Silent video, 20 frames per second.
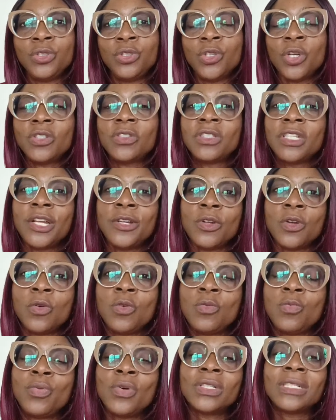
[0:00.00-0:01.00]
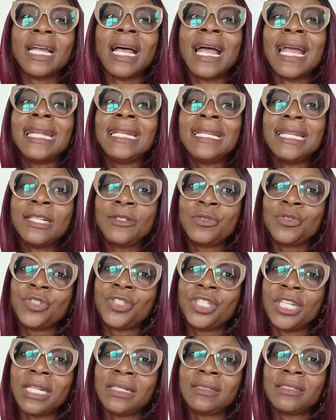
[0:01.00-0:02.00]
Just stay on your own. But I need to
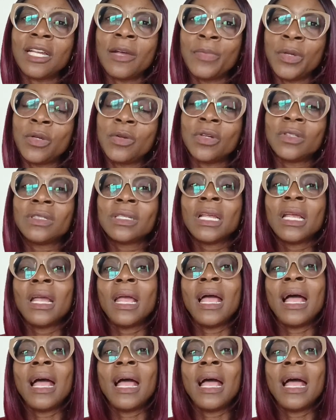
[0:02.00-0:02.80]
share this out because